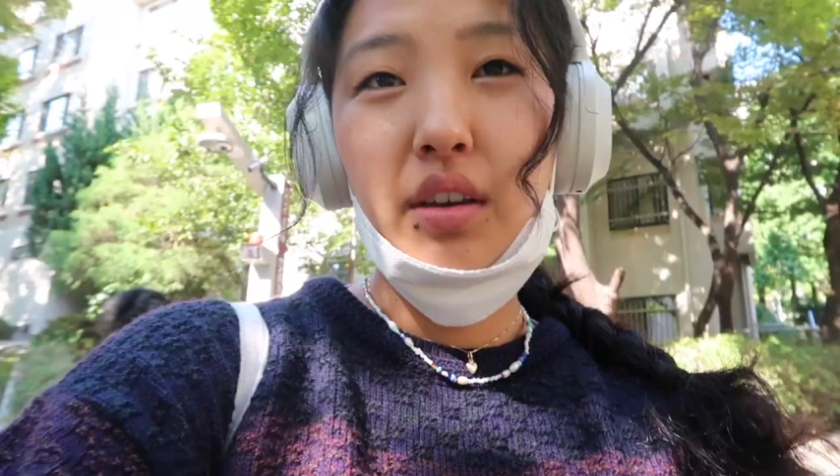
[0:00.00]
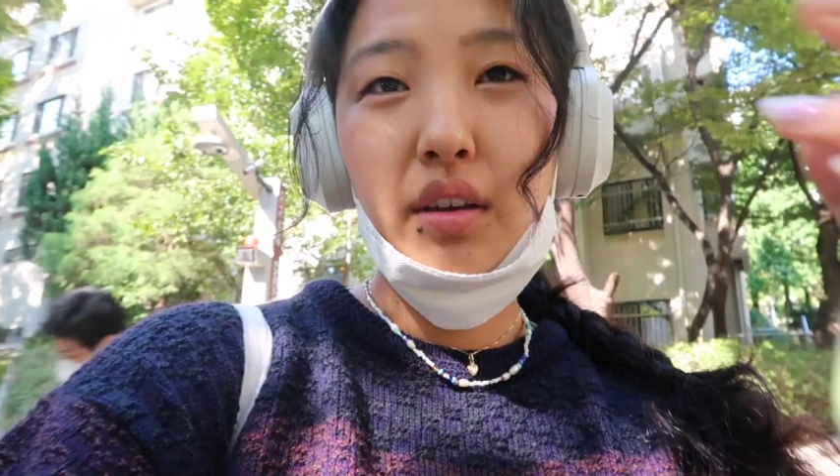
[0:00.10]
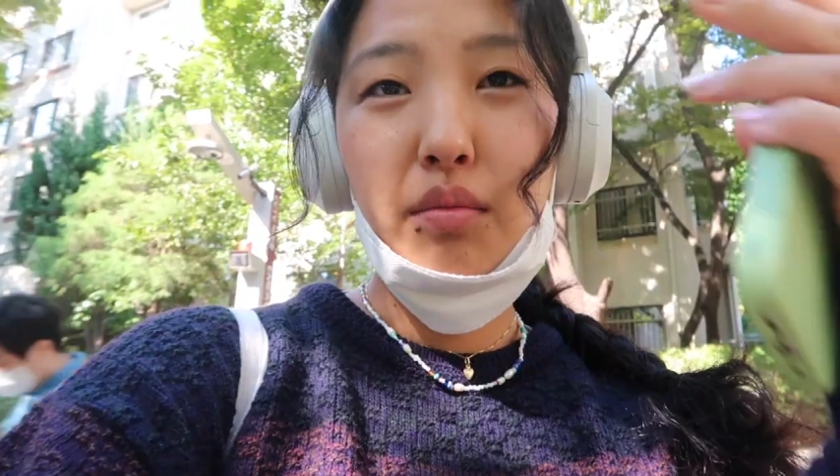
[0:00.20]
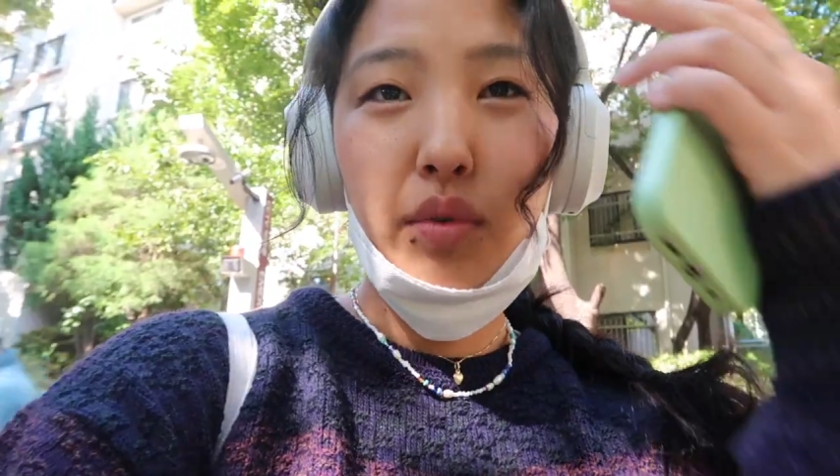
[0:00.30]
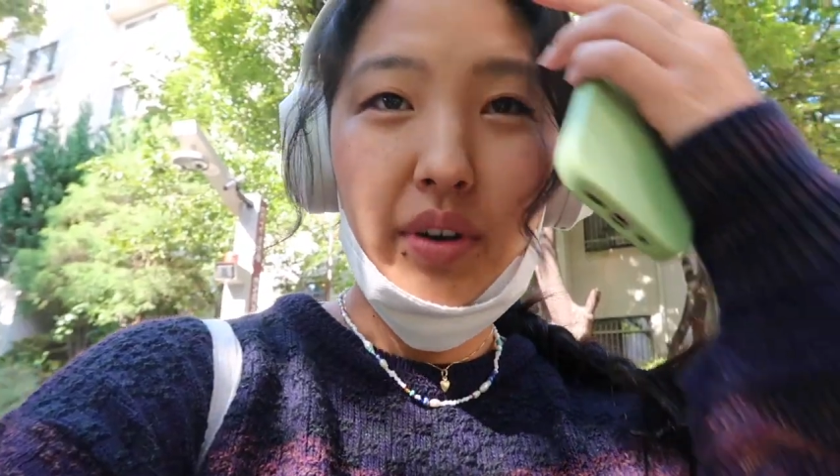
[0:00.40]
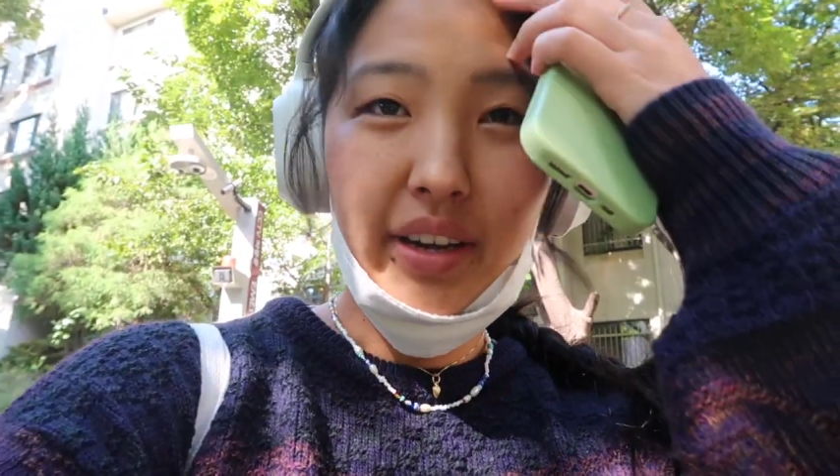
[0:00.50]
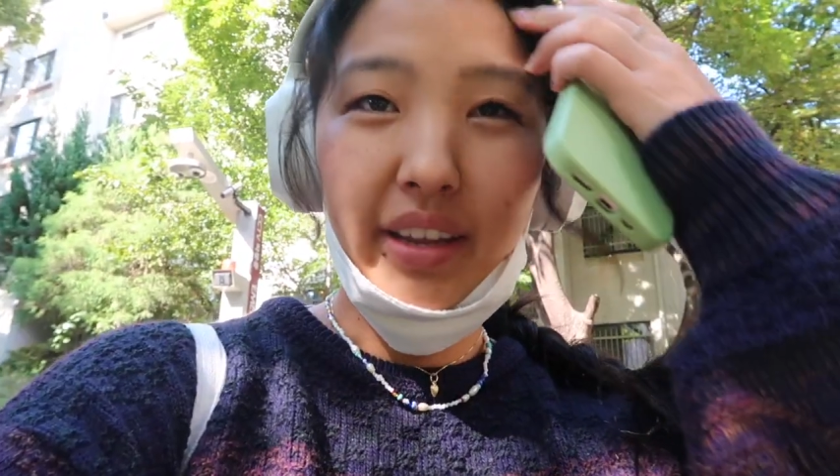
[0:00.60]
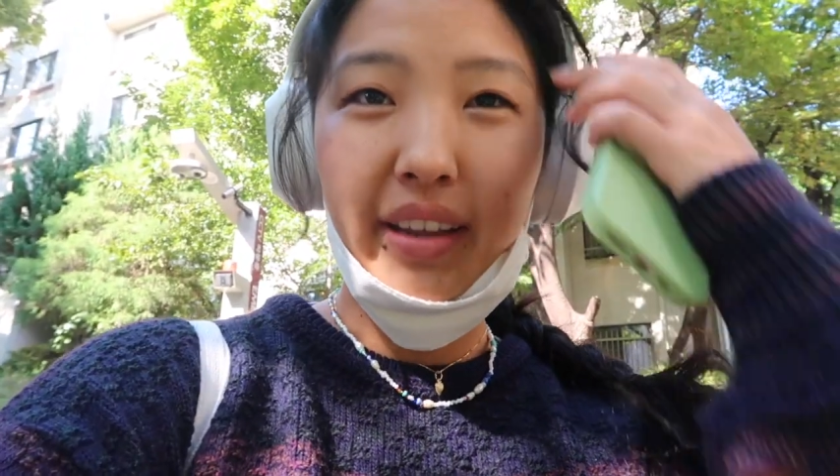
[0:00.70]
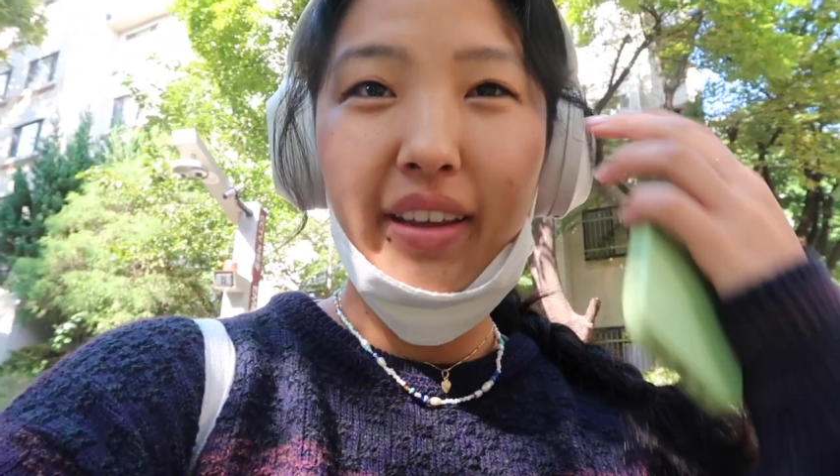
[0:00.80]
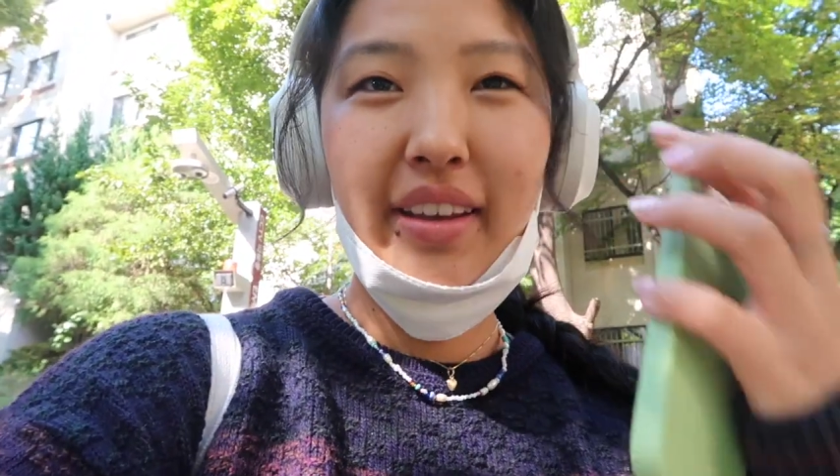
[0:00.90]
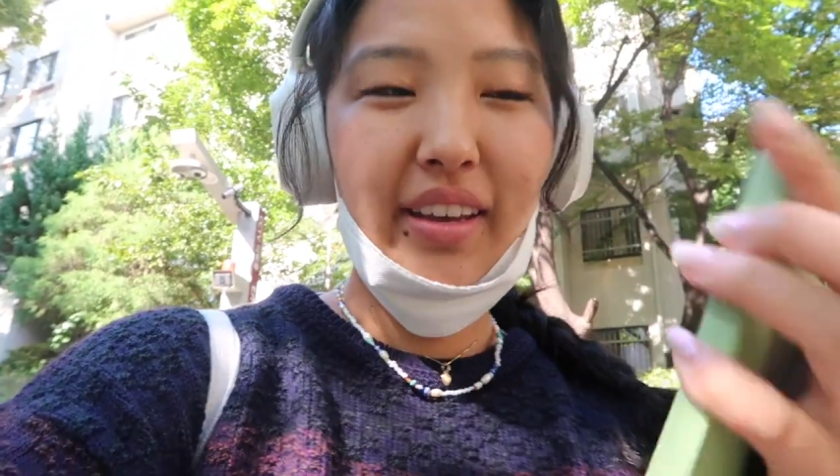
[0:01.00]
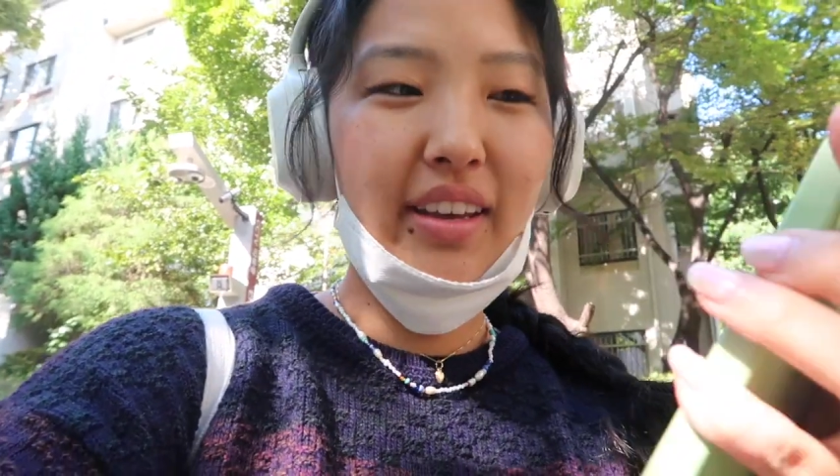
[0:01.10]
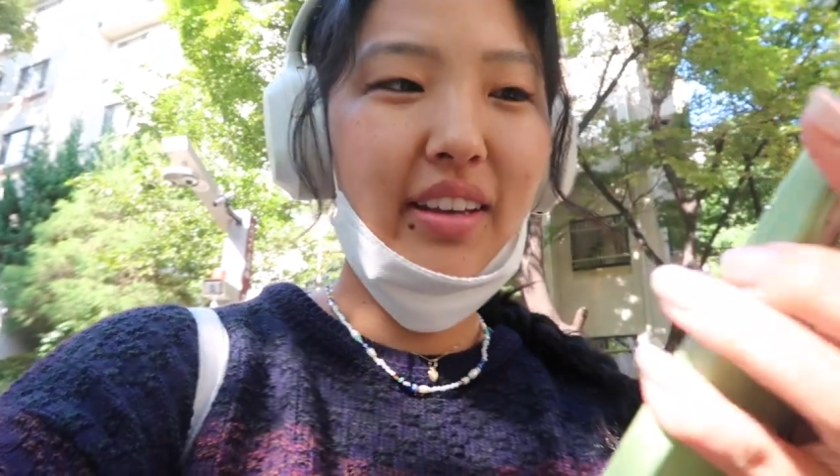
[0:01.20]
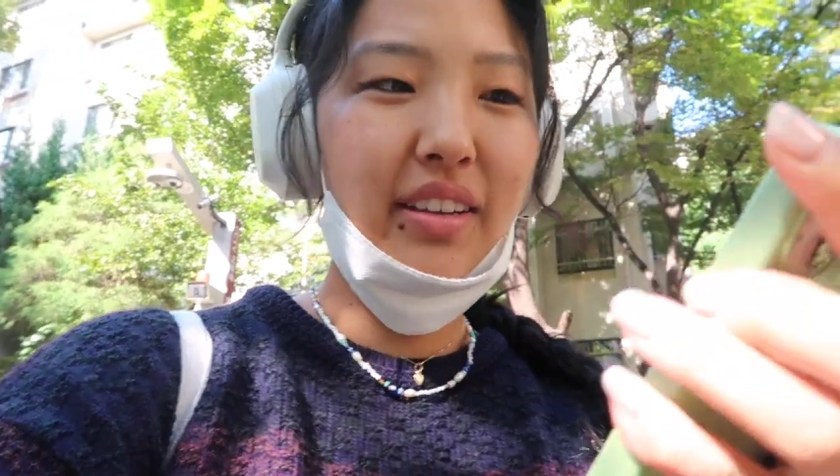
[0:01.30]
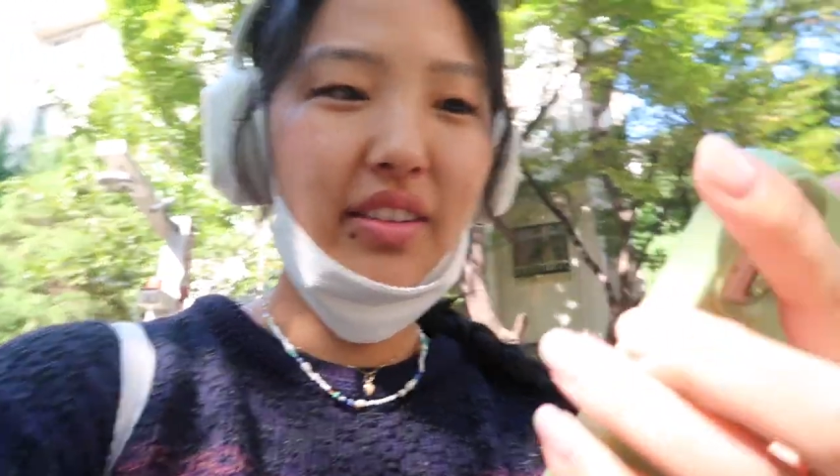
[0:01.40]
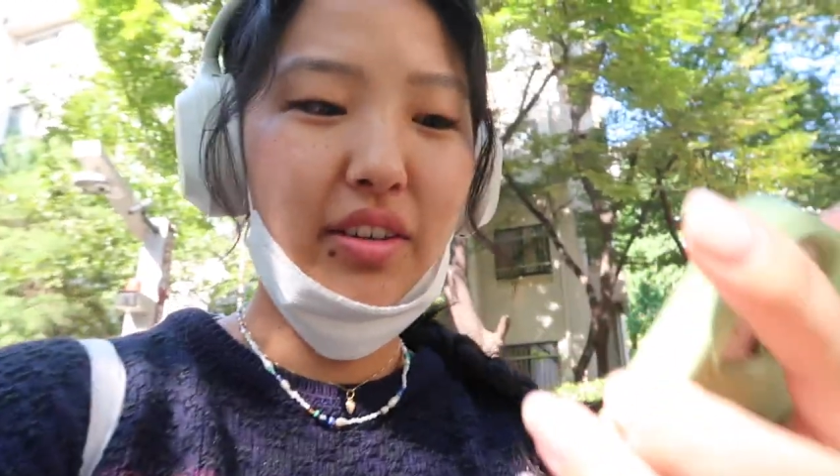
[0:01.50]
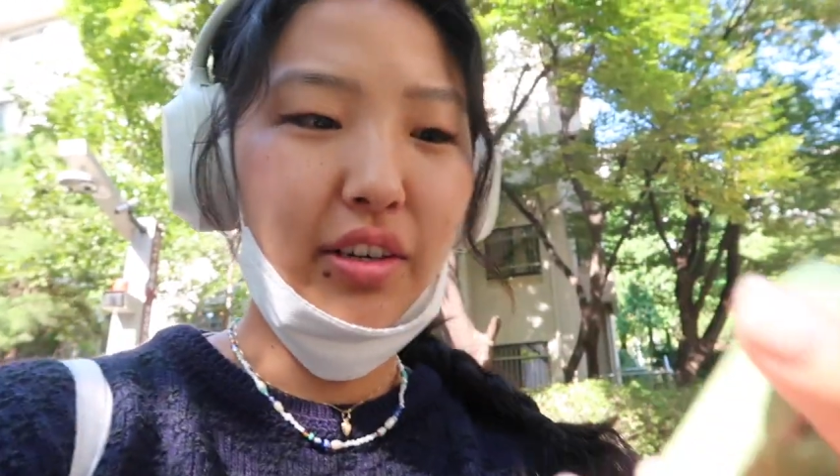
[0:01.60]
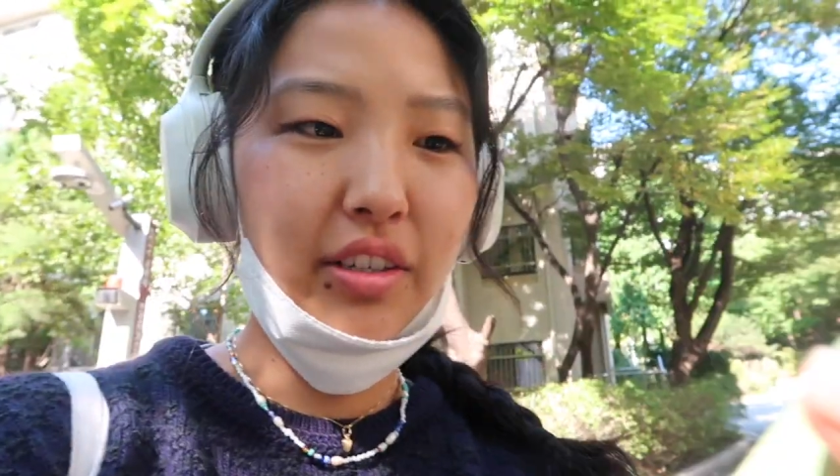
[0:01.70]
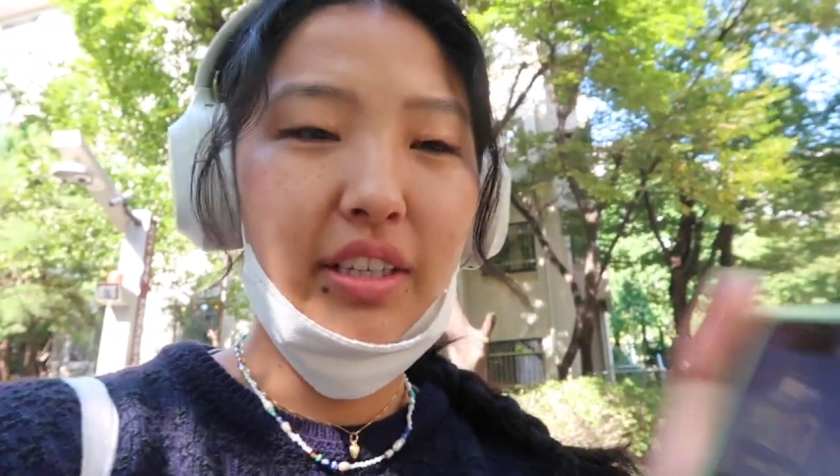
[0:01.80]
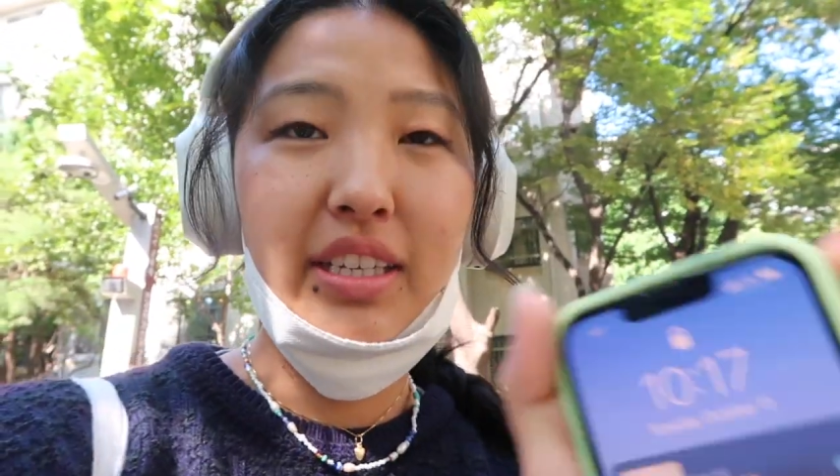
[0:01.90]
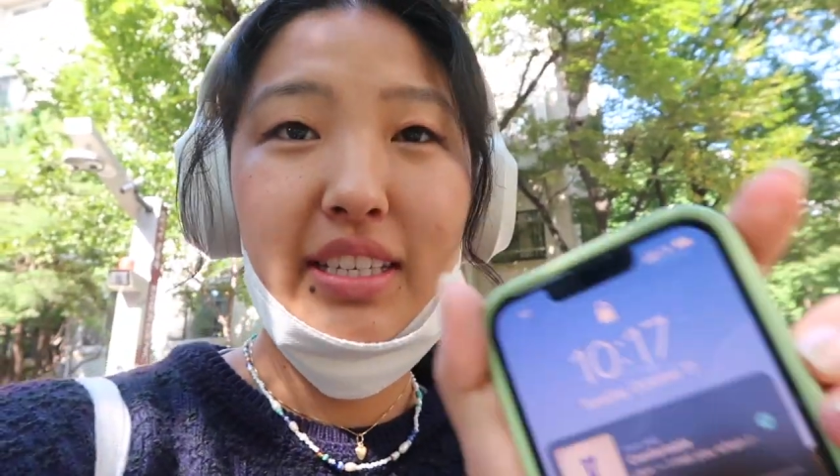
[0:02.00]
Good morning. It is currently